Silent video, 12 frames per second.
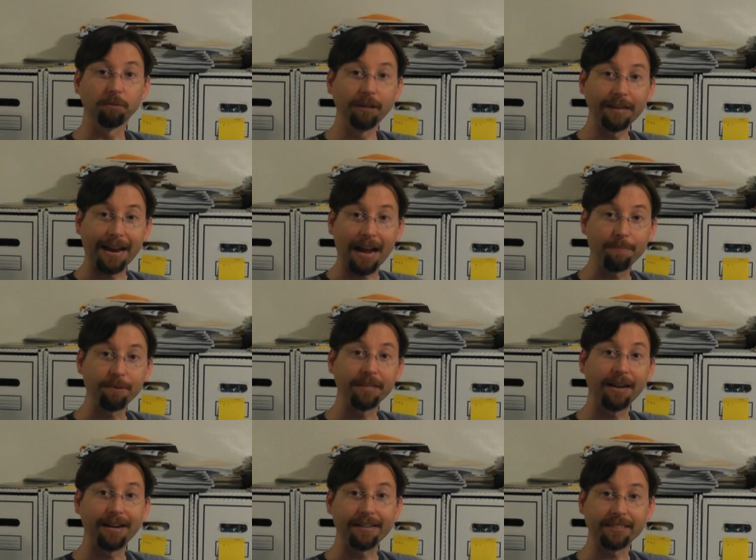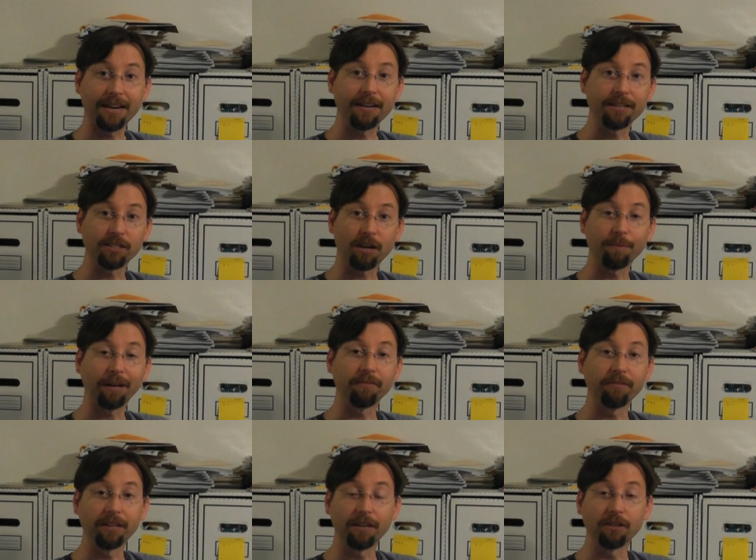really happy that I decided to start making
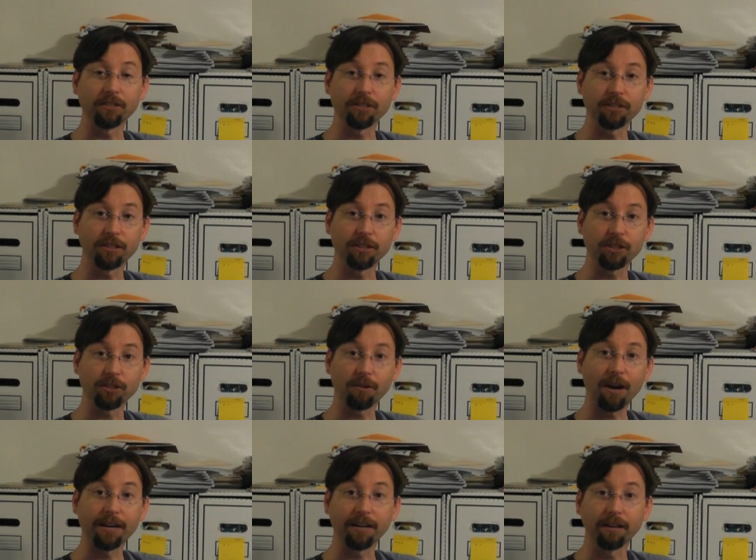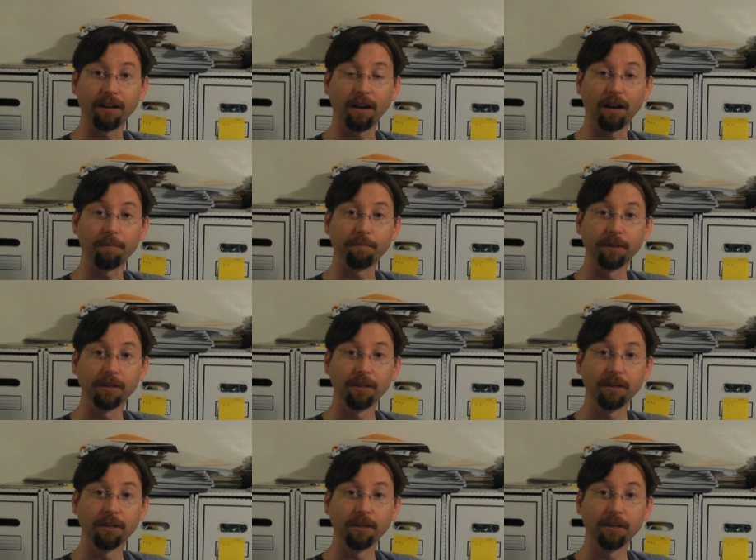videos instead of just writing um,